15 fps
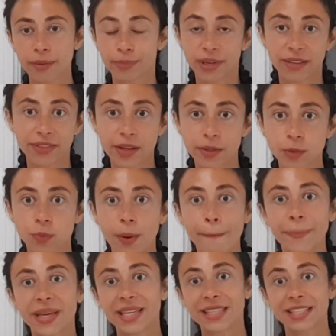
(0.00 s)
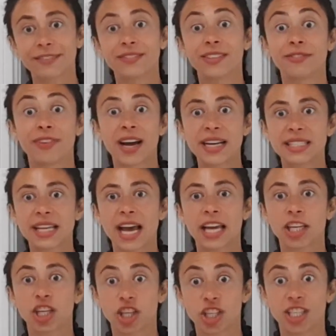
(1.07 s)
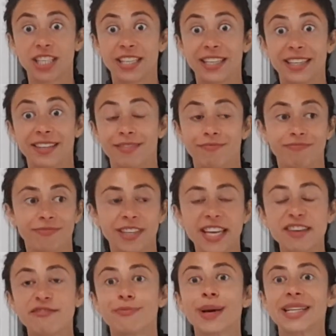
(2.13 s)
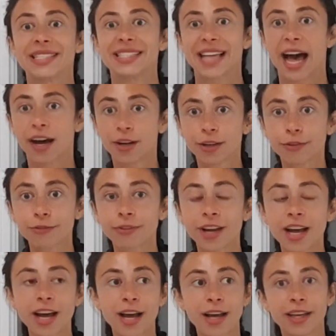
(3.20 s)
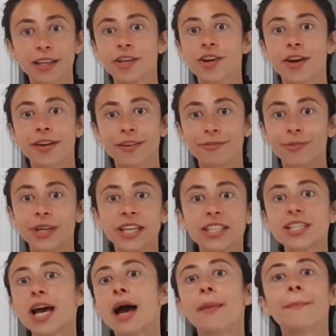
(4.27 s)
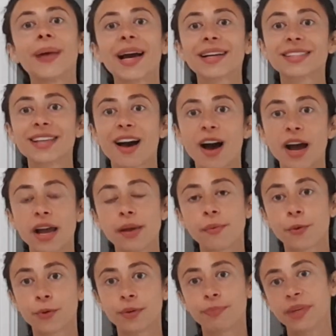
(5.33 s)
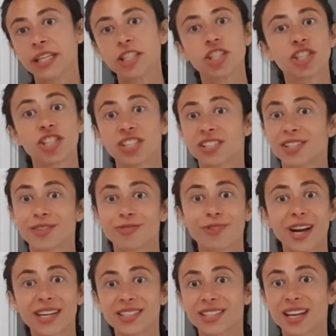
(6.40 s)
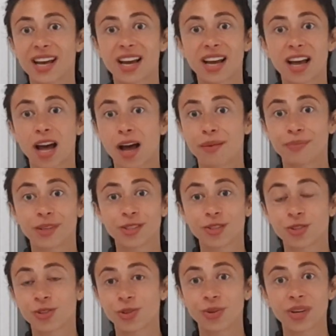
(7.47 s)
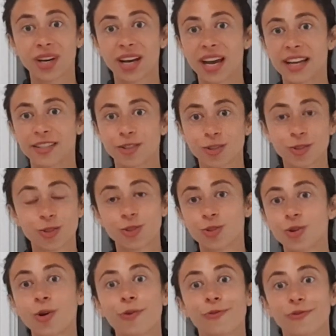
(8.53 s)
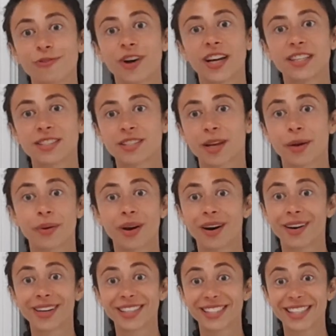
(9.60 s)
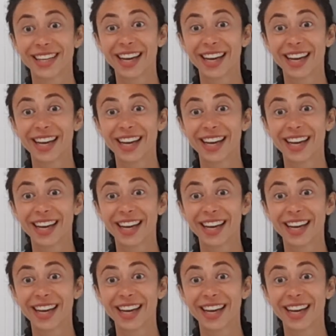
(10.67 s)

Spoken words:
But if there was one piece of advice I could give myself, if we could turn back time, would be to just surrender sooner and not fight so hard.